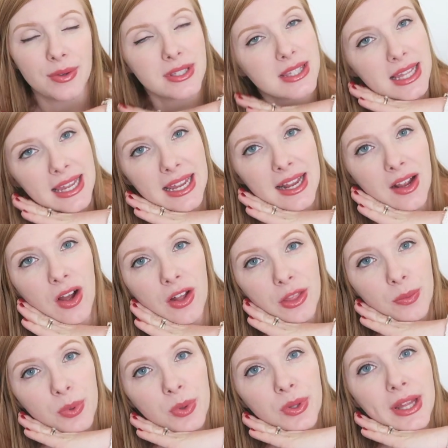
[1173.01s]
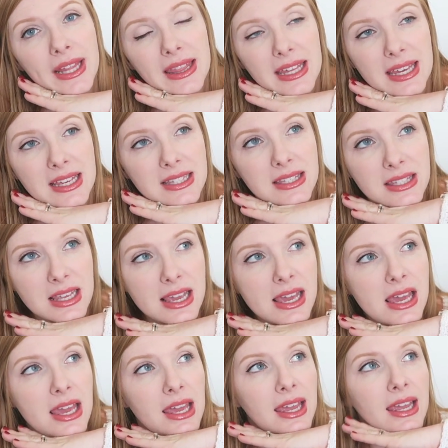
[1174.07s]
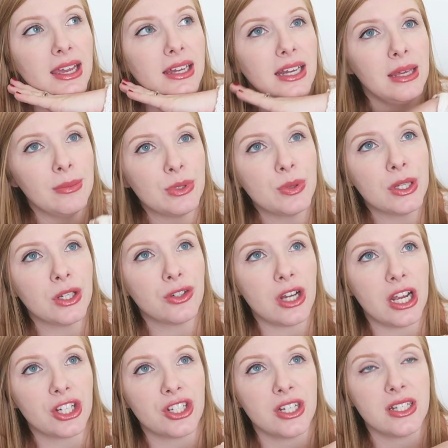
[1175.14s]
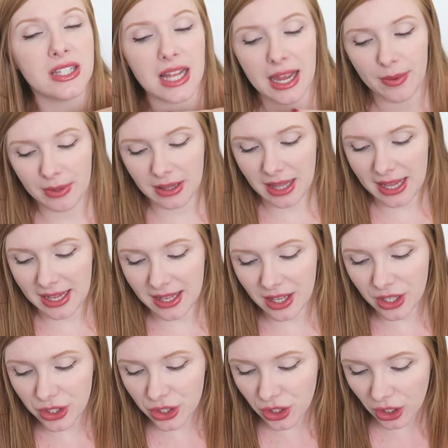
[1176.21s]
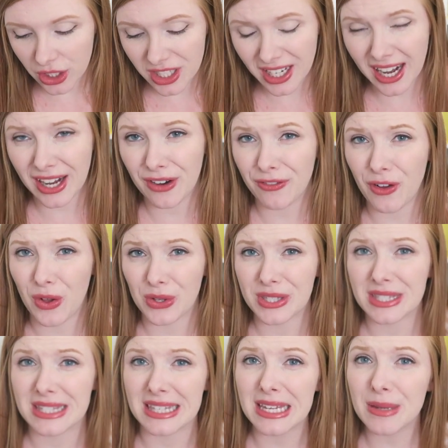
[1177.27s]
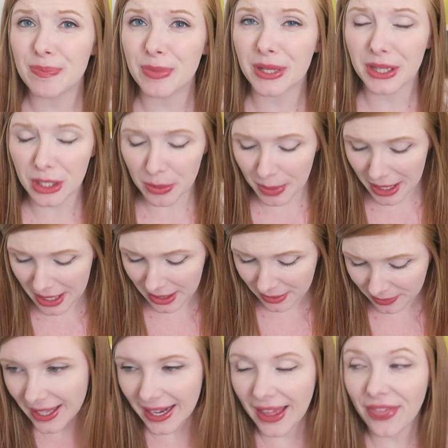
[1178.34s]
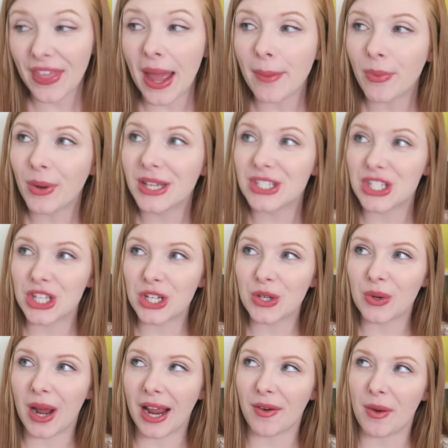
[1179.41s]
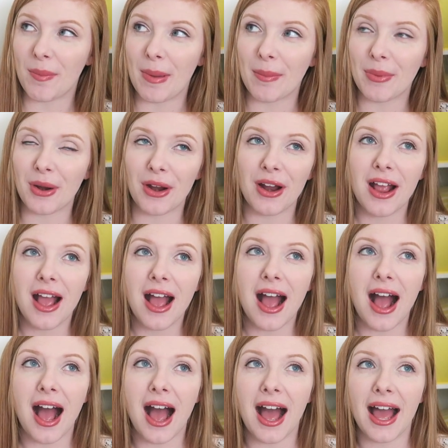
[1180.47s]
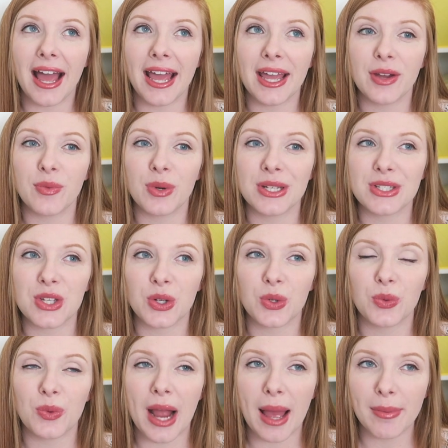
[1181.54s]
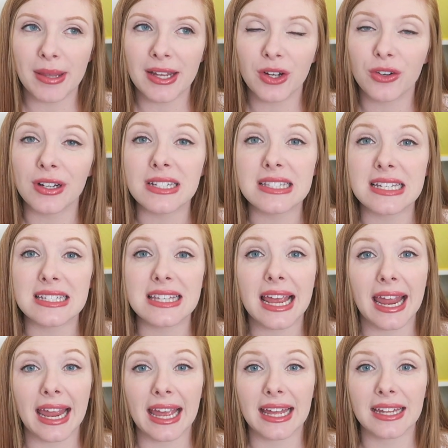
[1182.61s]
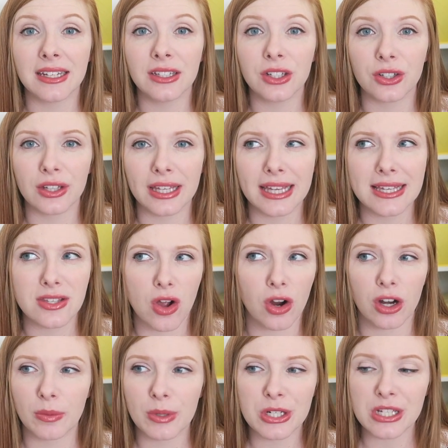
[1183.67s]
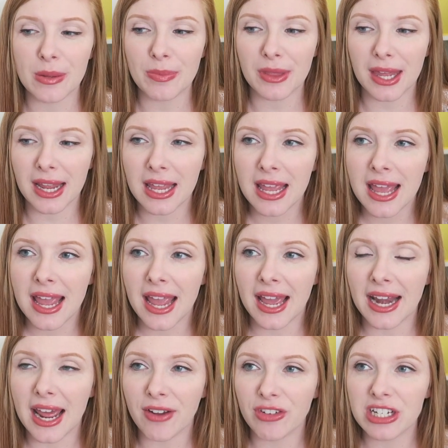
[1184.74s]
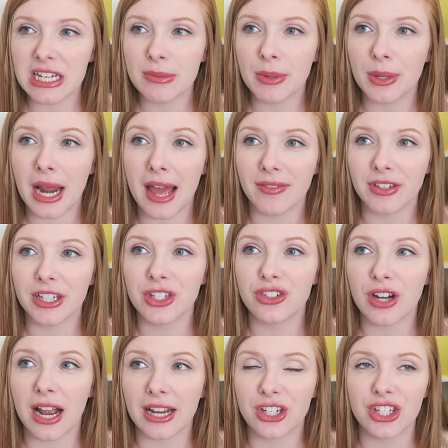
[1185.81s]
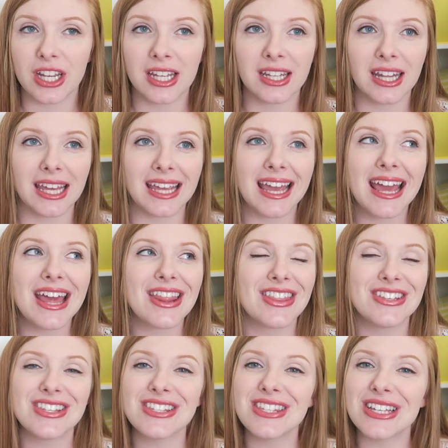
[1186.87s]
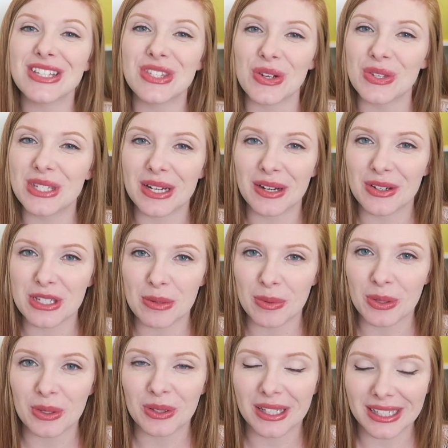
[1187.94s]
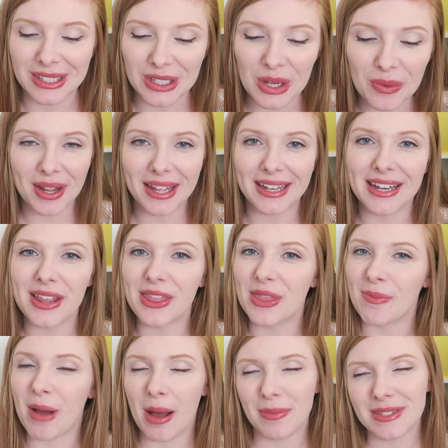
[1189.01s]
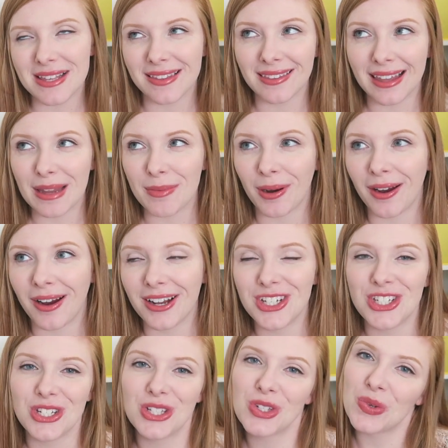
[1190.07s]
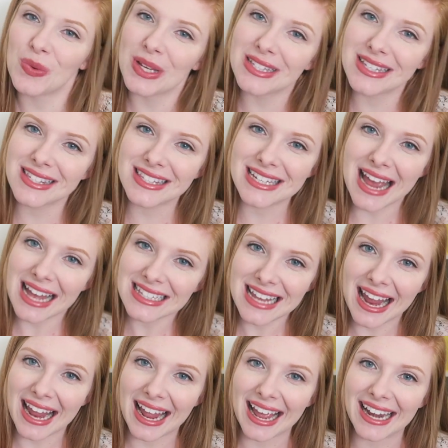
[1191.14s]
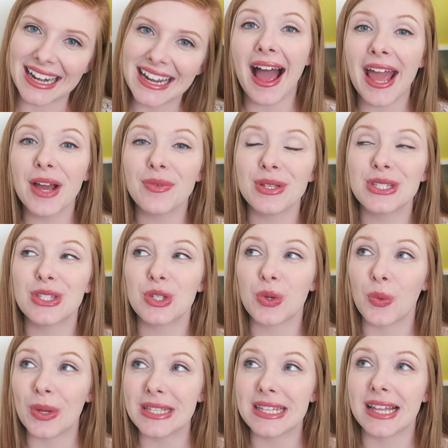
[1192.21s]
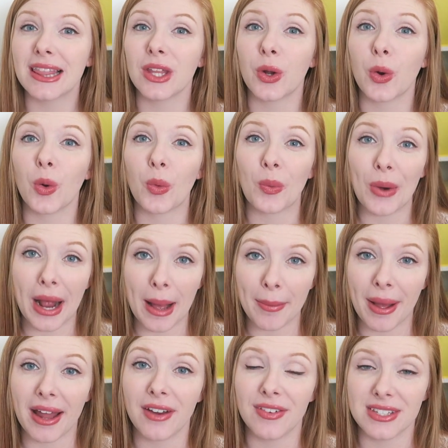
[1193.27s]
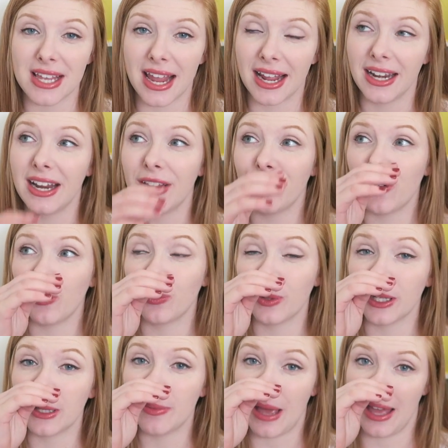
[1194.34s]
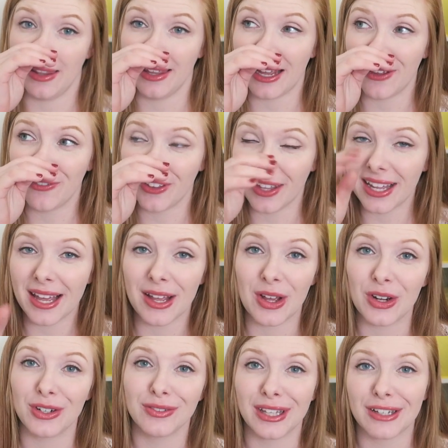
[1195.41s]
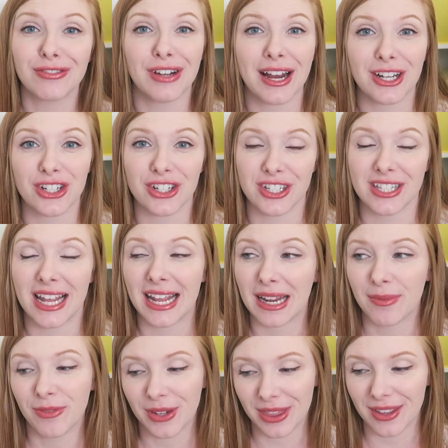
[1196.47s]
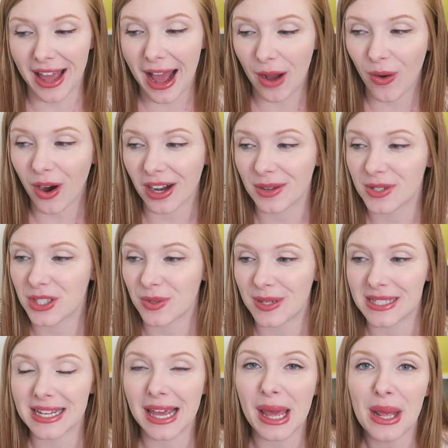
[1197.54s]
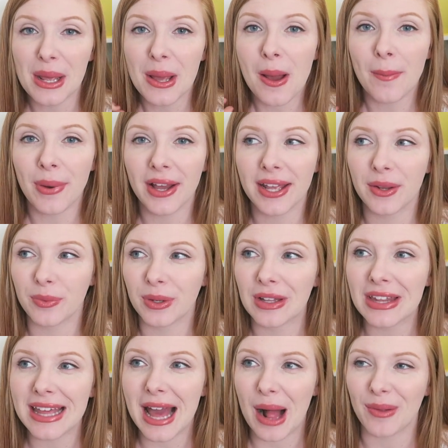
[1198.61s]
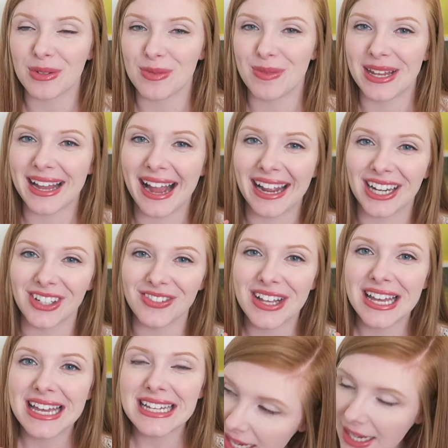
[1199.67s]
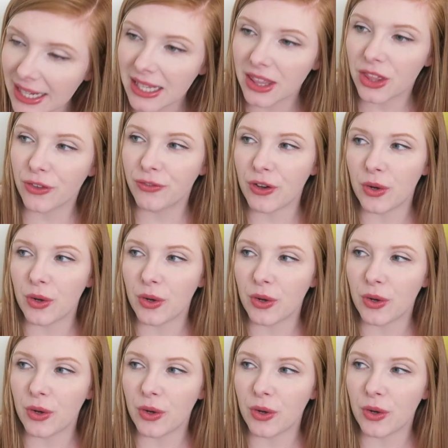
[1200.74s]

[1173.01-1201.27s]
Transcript: I was laying on the pool like this and in between contractions I would like start to kind of fall asleep a little bit and at that point too I remember I was grabbing Chris's hand or like his arm or something and every time I would have a contraction like this is like so stereotypical like you know when the mom is in labor and she squeezes the dad's hand I was squeezing the crap out of his hand and I felt really bad like I feel like I could have like fractured his hand with how hard I was squeezing it but it really helped me kind of take the